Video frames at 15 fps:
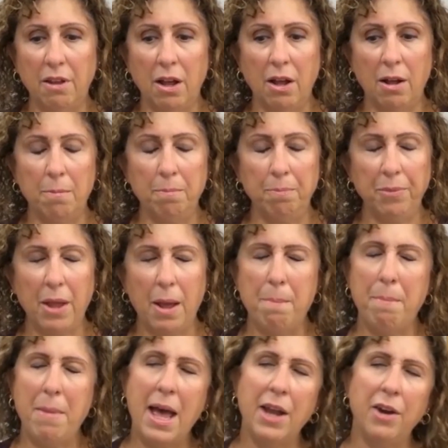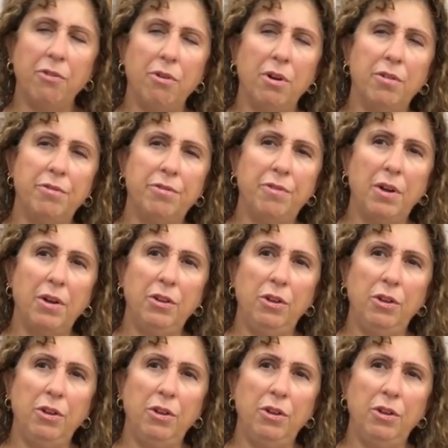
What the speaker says: a matter of